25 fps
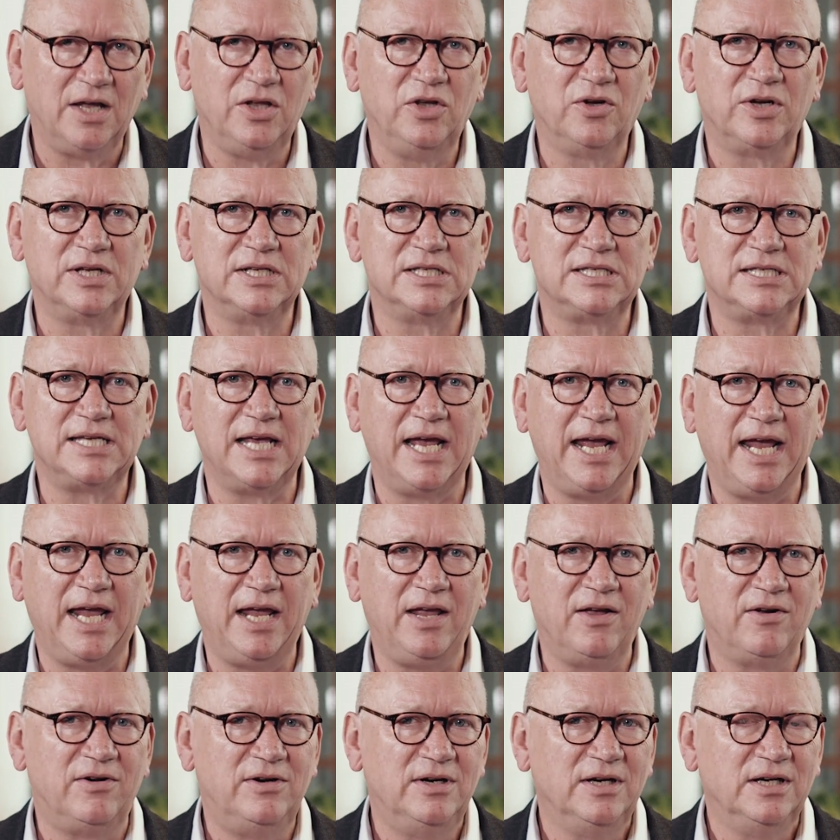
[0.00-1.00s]
you can
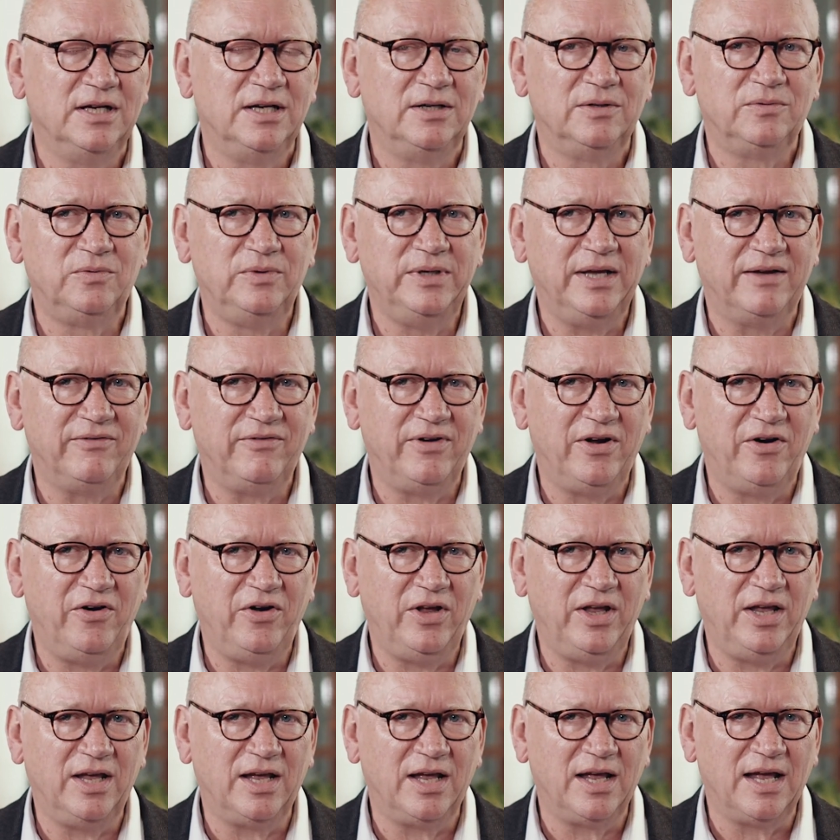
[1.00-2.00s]
say we are
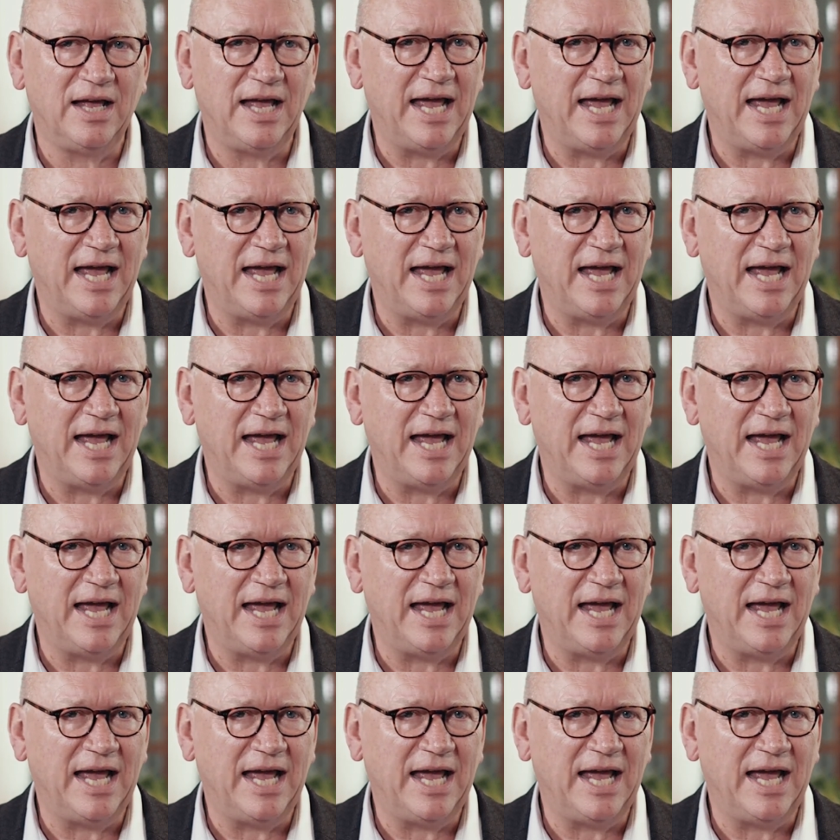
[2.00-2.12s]
very